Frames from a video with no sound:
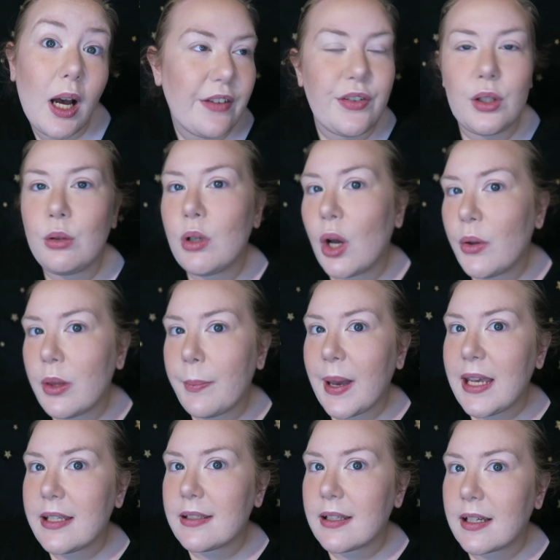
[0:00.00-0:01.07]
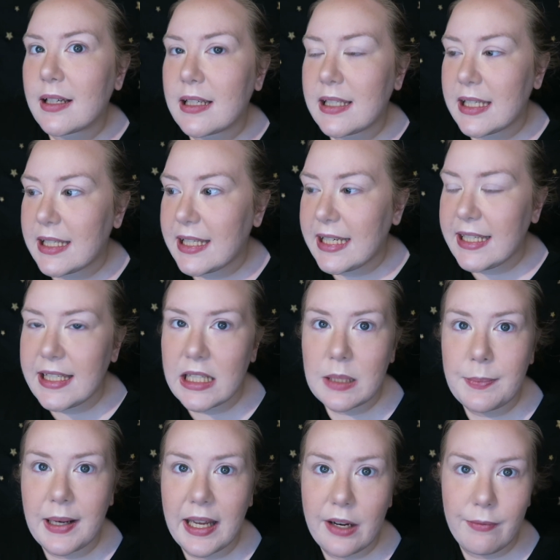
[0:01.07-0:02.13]
If you know the basics, it's easier to
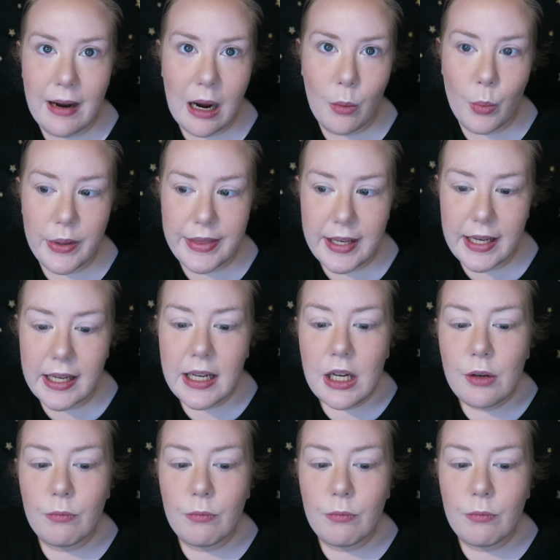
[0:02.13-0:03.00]
play around with it